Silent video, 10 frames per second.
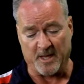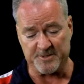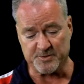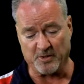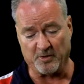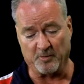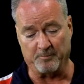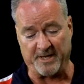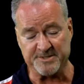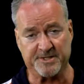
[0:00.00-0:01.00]
Escrow
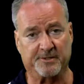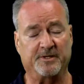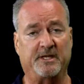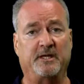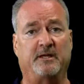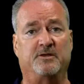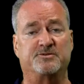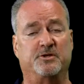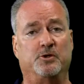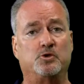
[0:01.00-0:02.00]
basically
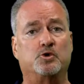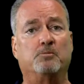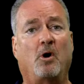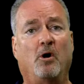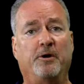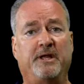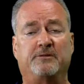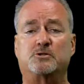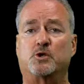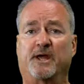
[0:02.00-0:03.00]
is the neutral party
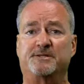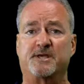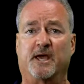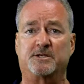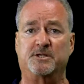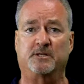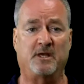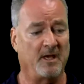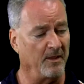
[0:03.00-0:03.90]
in the transaction.